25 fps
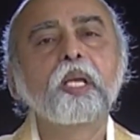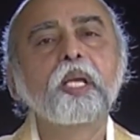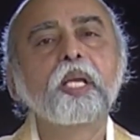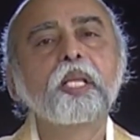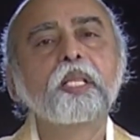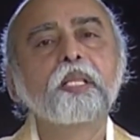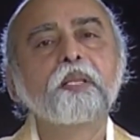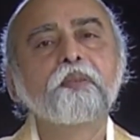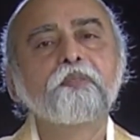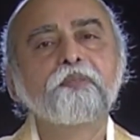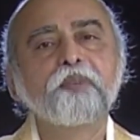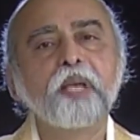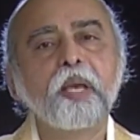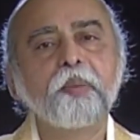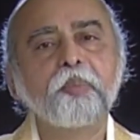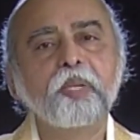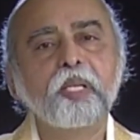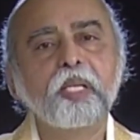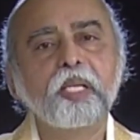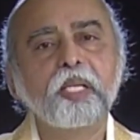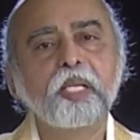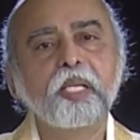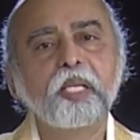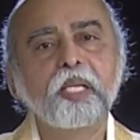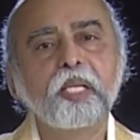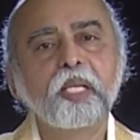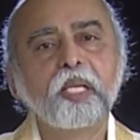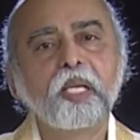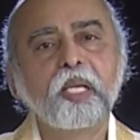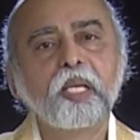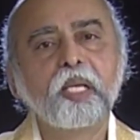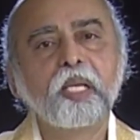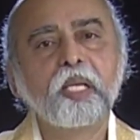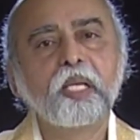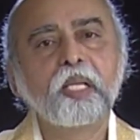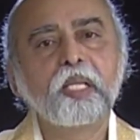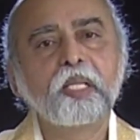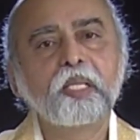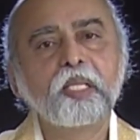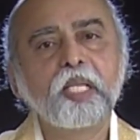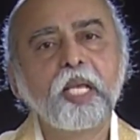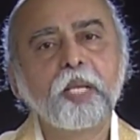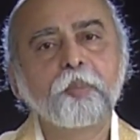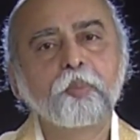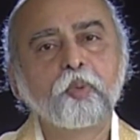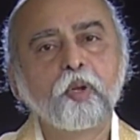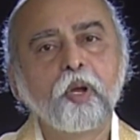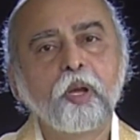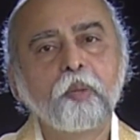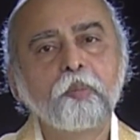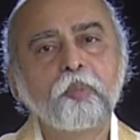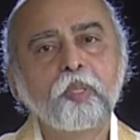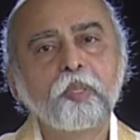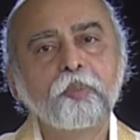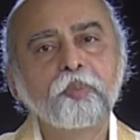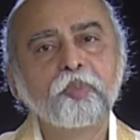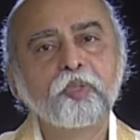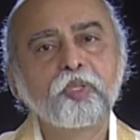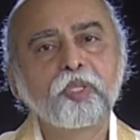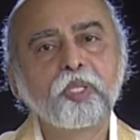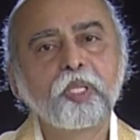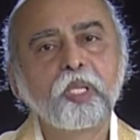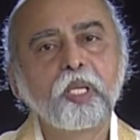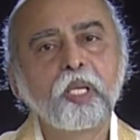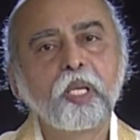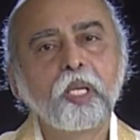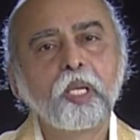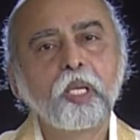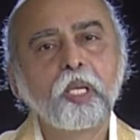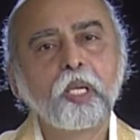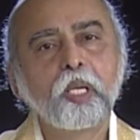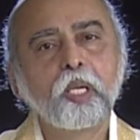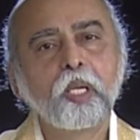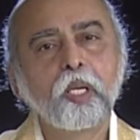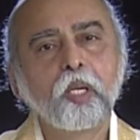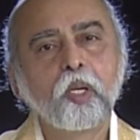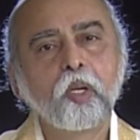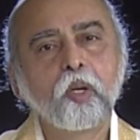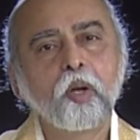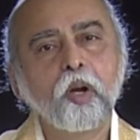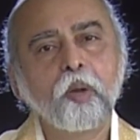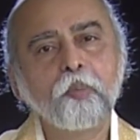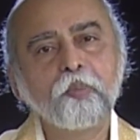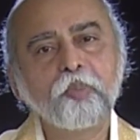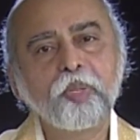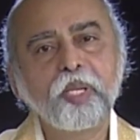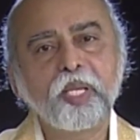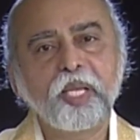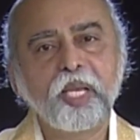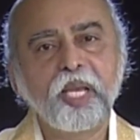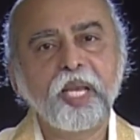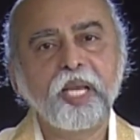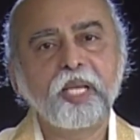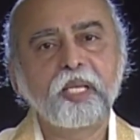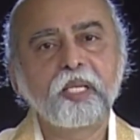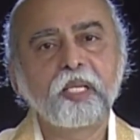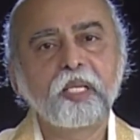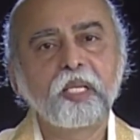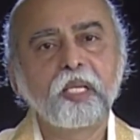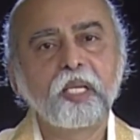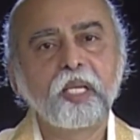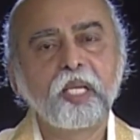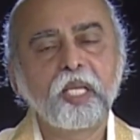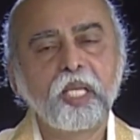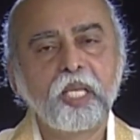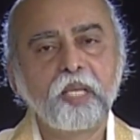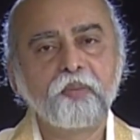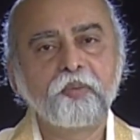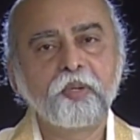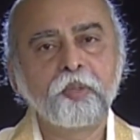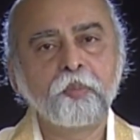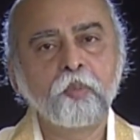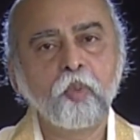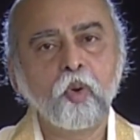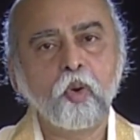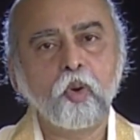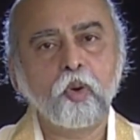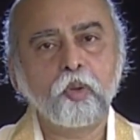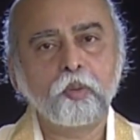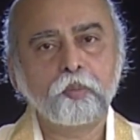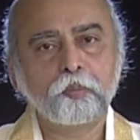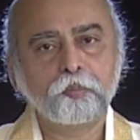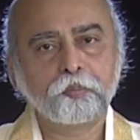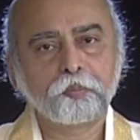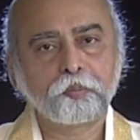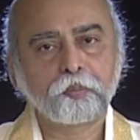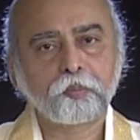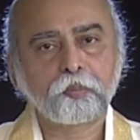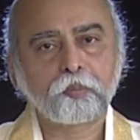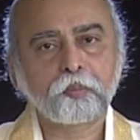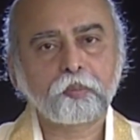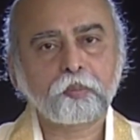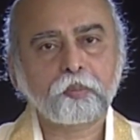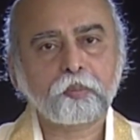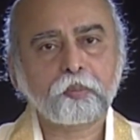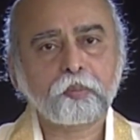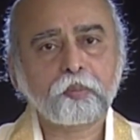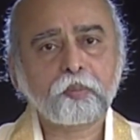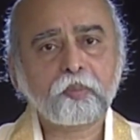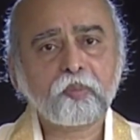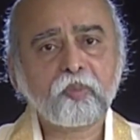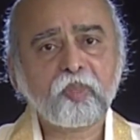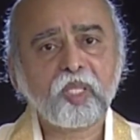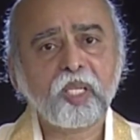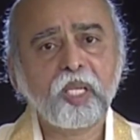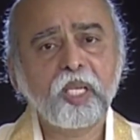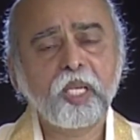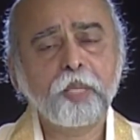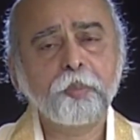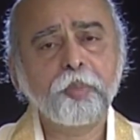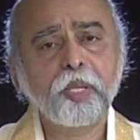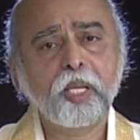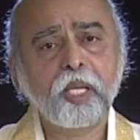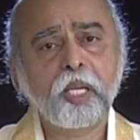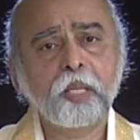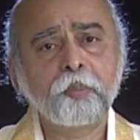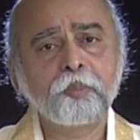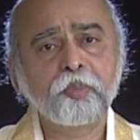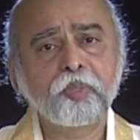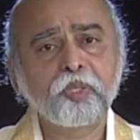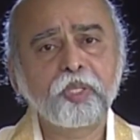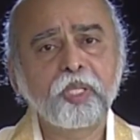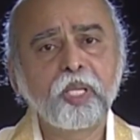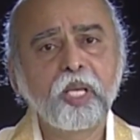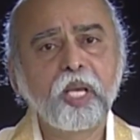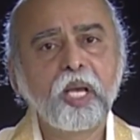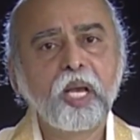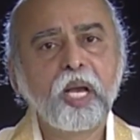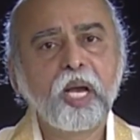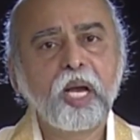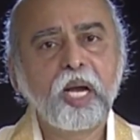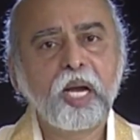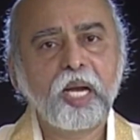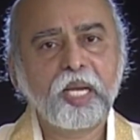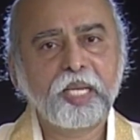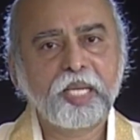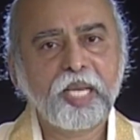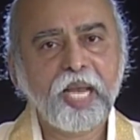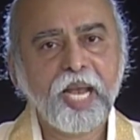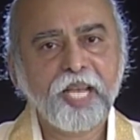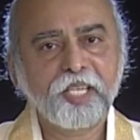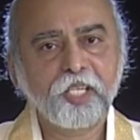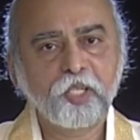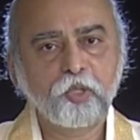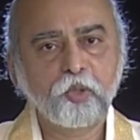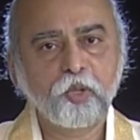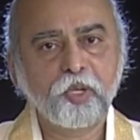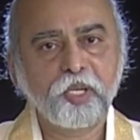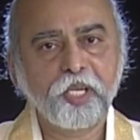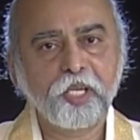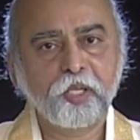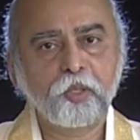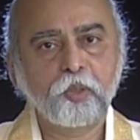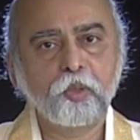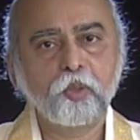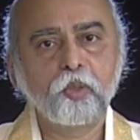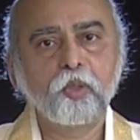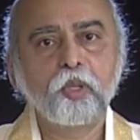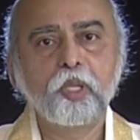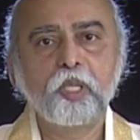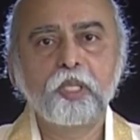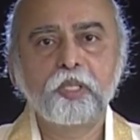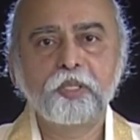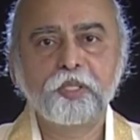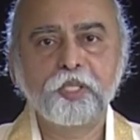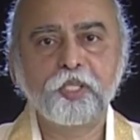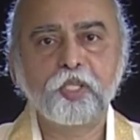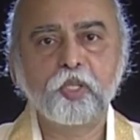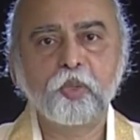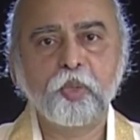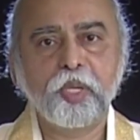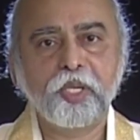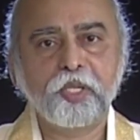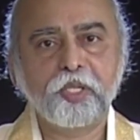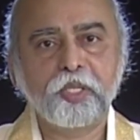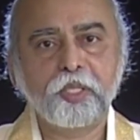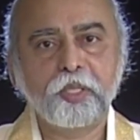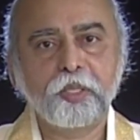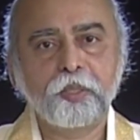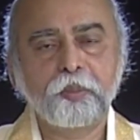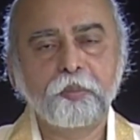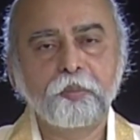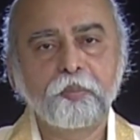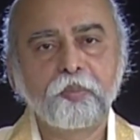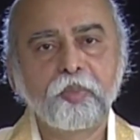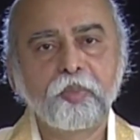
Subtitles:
in their family, their problems complicate even more. It becomes a catch-22 situation.